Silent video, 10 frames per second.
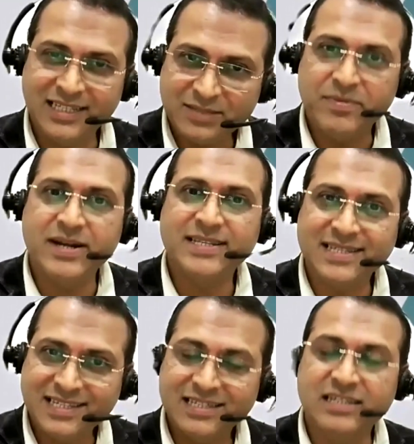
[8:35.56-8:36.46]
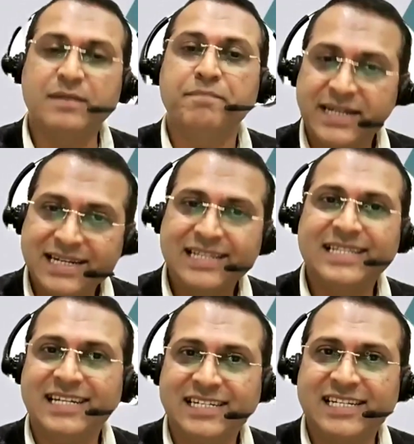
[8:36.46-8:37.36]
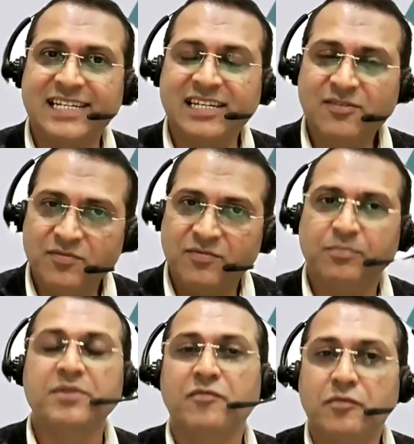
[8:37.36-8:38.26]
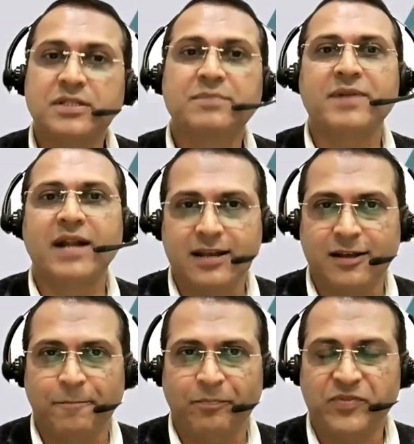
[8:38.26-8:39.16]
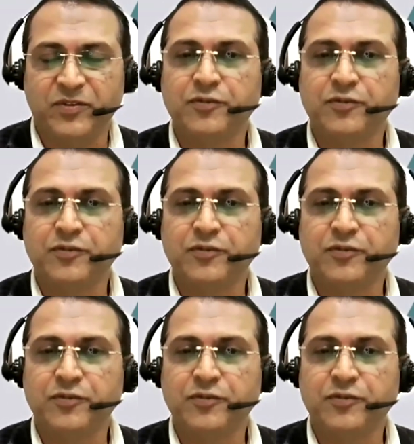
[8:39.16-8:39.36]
these medicines repeatedly they are taking before the pranayam.